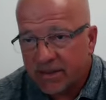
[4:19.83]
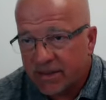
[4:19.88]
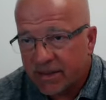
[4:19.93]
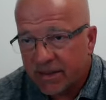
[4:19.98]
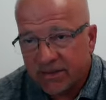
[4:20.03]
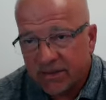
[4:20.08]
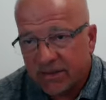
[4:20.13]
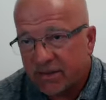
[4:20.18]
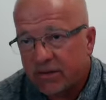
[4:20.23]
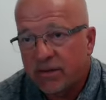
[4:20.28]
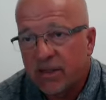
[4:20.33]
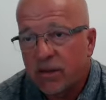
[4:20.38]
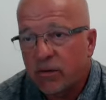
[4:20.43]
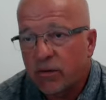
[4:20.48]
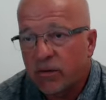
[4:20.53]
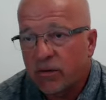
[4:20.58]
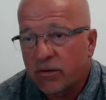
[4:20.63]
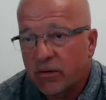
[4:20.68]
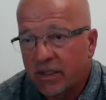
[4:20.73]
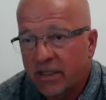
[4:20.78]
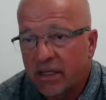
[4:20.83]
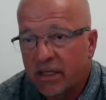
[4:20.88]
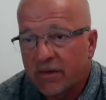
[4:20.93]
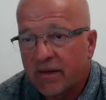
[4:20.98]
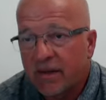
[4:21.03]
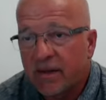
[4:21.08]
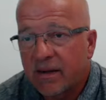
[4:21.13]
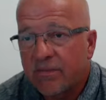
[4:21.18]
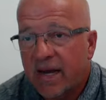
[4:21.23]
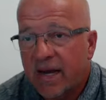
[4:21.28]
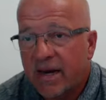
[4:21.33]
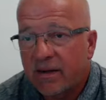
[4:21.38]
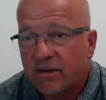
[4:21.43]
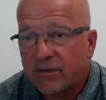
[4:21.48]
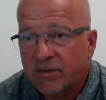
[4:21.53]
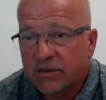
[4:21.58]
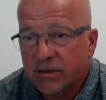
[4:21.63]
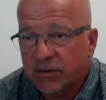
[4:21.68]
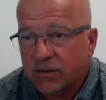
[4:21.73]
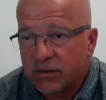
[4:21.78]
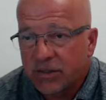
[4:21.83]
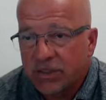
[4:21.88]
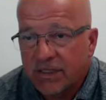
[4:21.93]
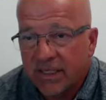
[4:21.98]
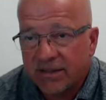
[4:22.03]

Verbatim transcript: doesn't know anything about so she